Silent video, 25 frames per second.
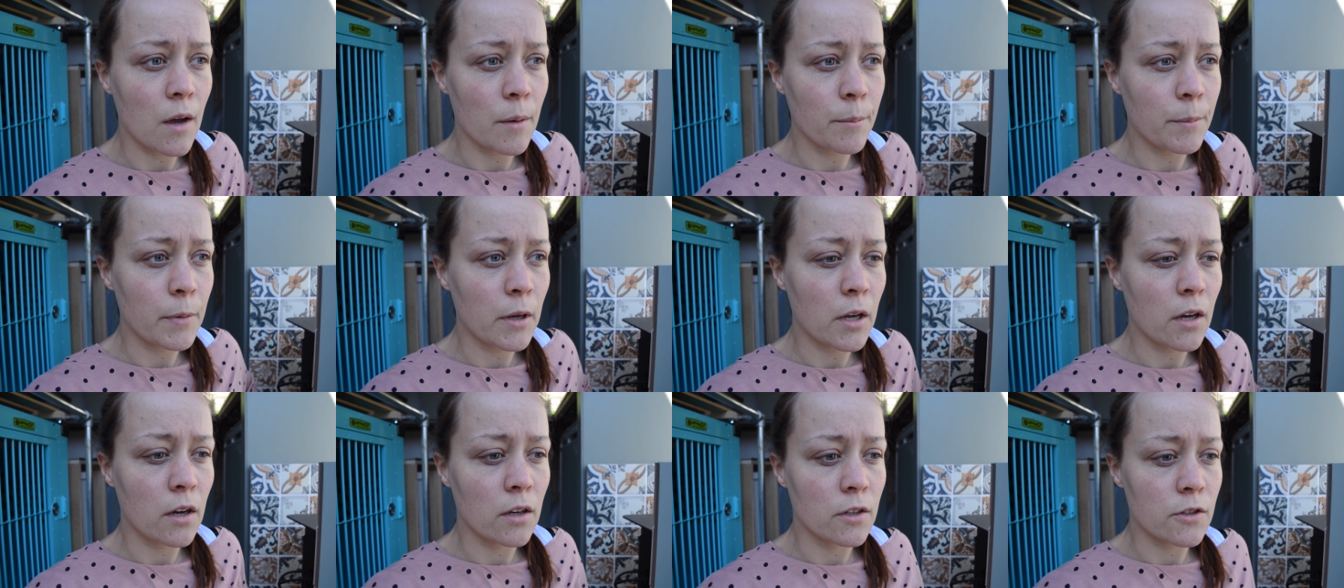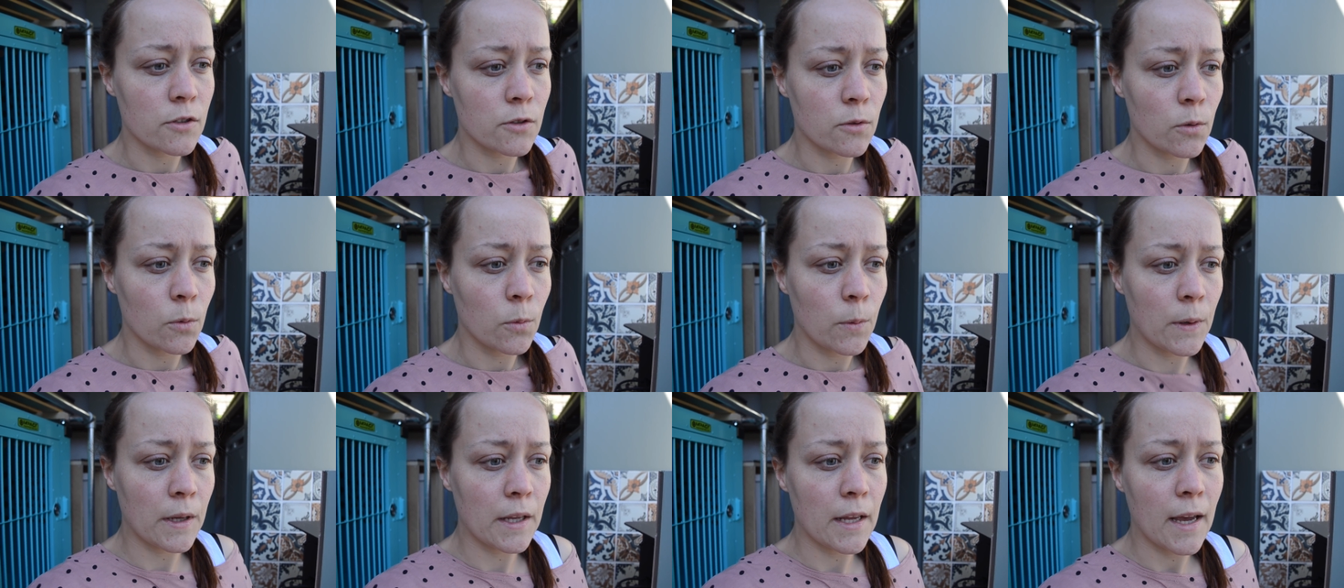because
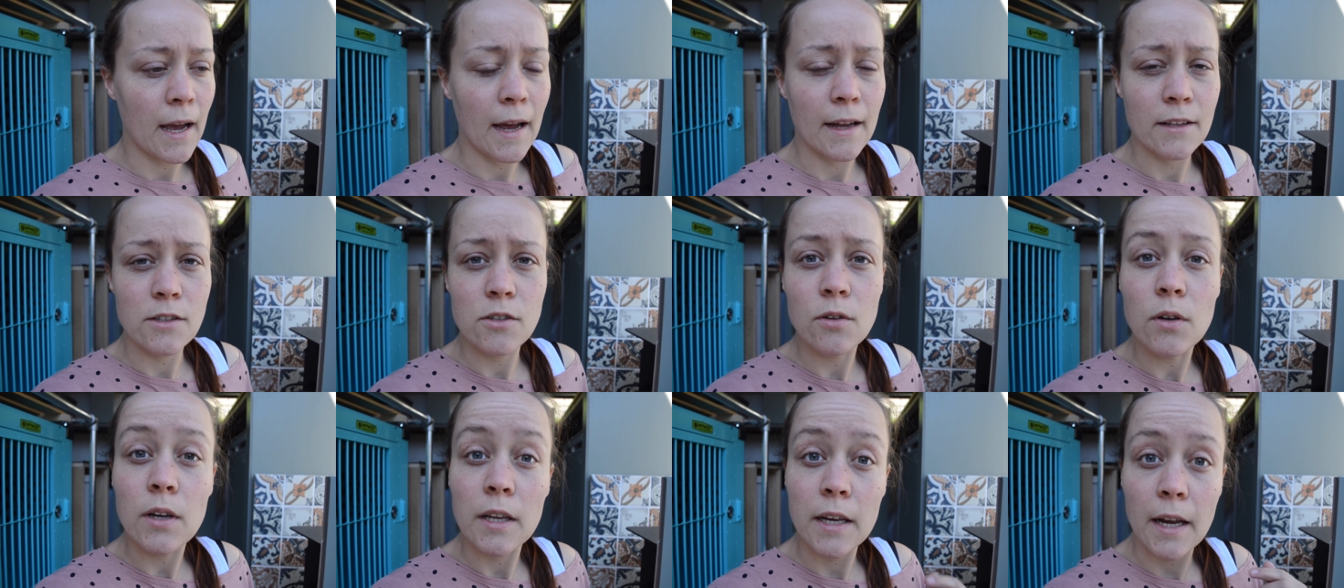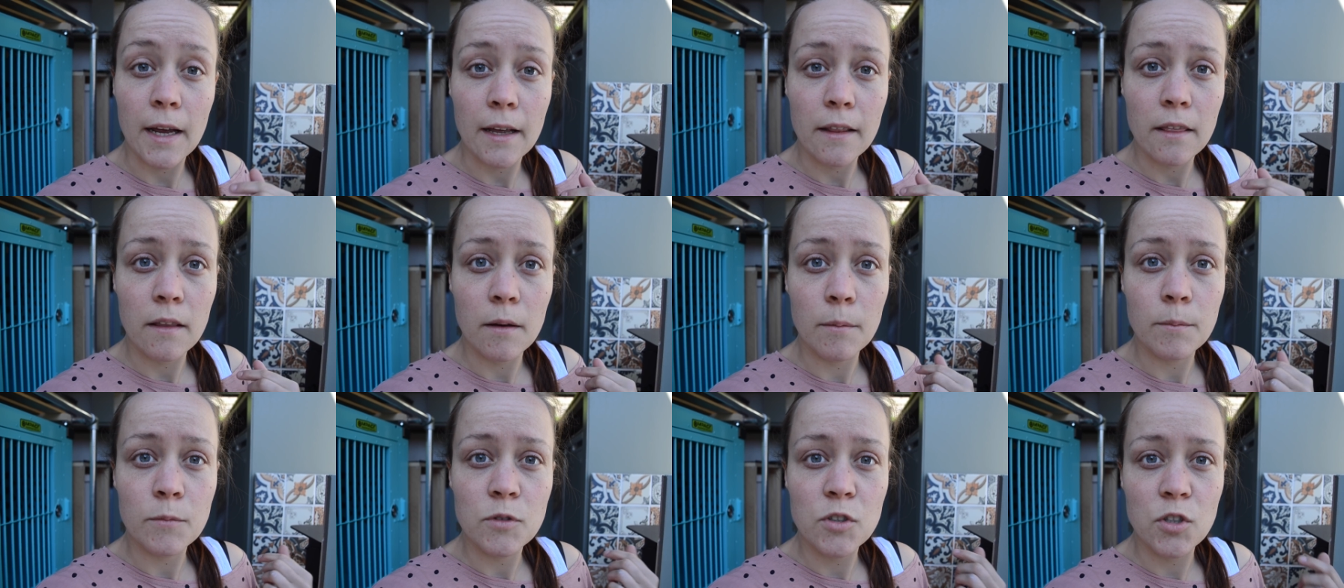we had to connect
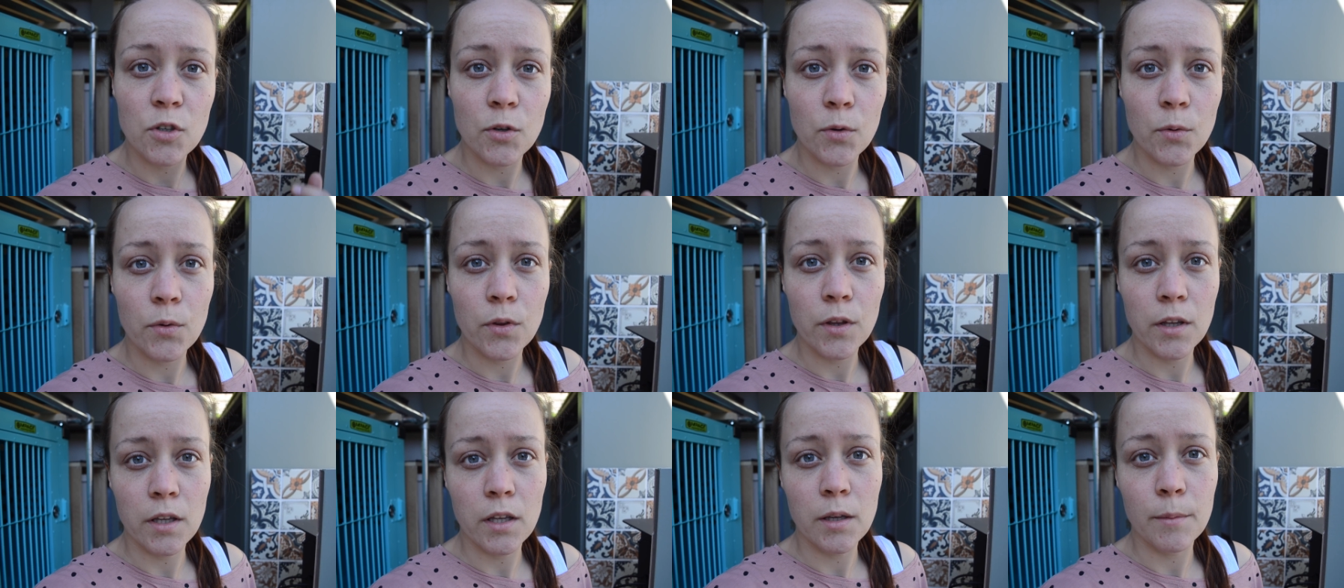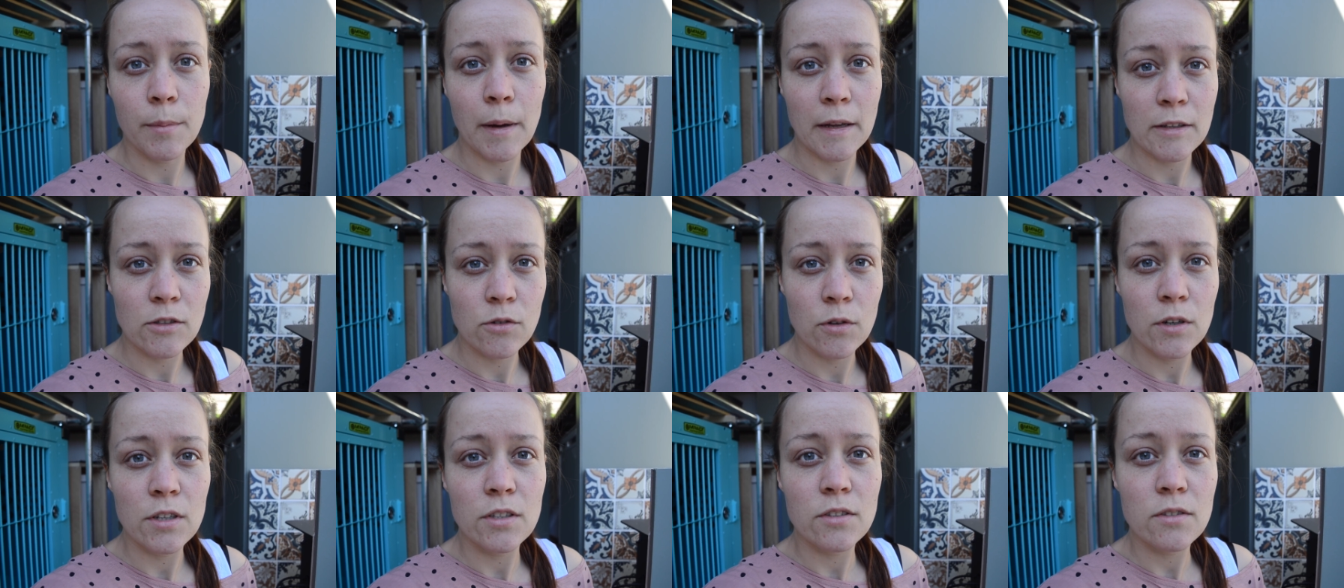them to the
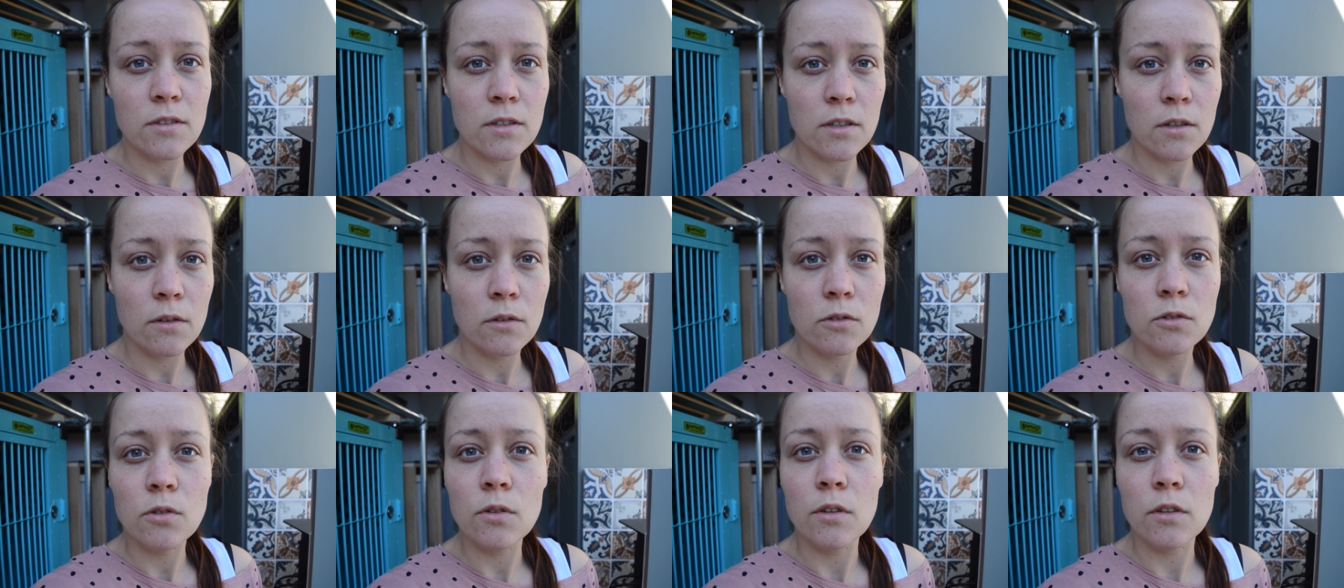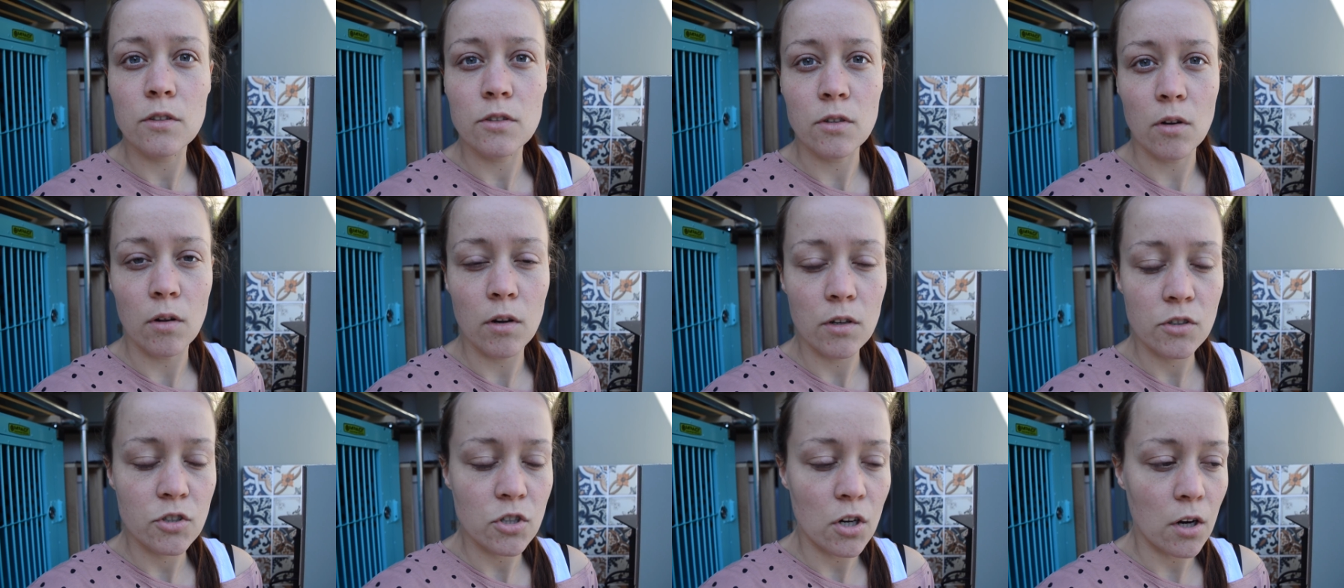battery still, to the
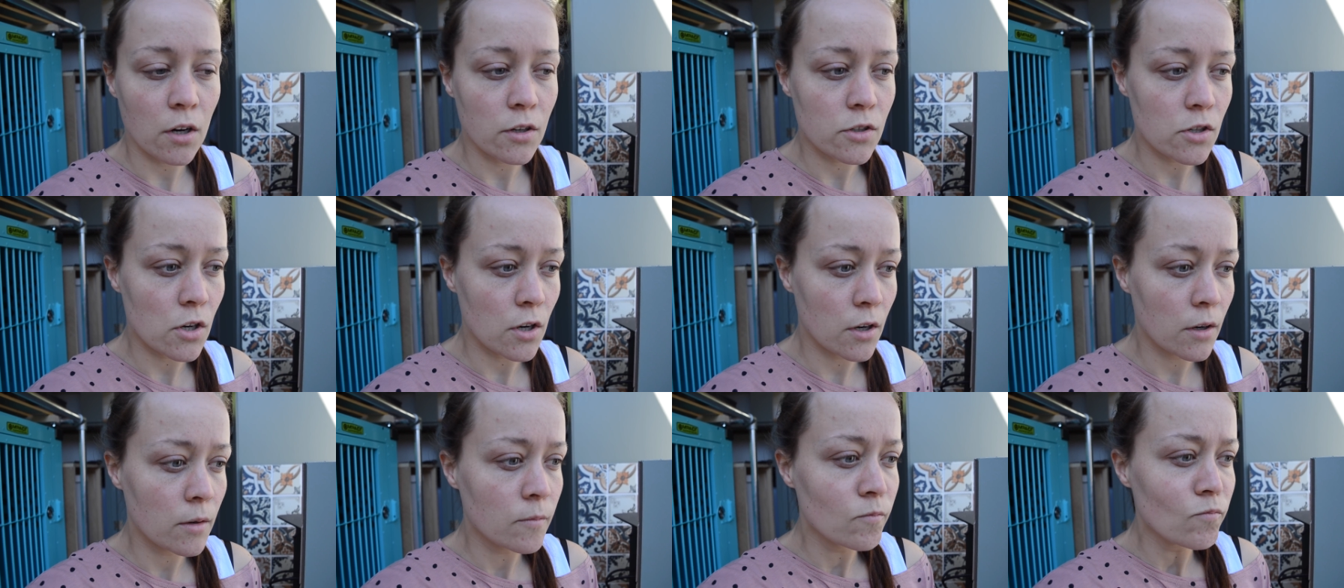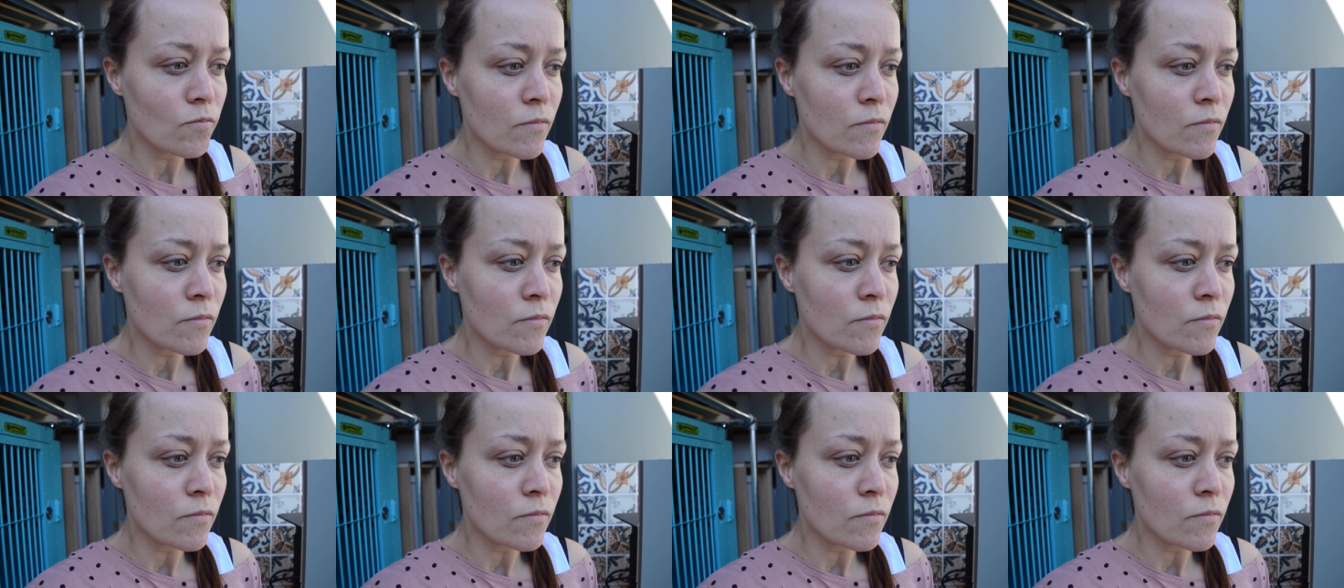solar charger,